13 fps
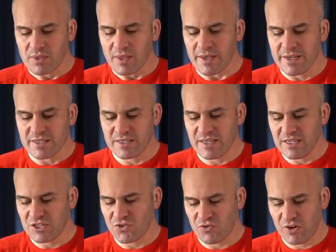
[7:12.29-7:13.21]
it's
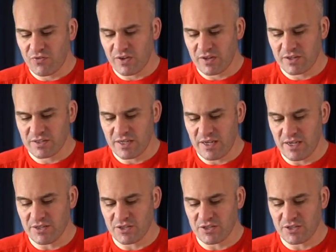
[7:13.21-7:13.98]
these 3 fingers here,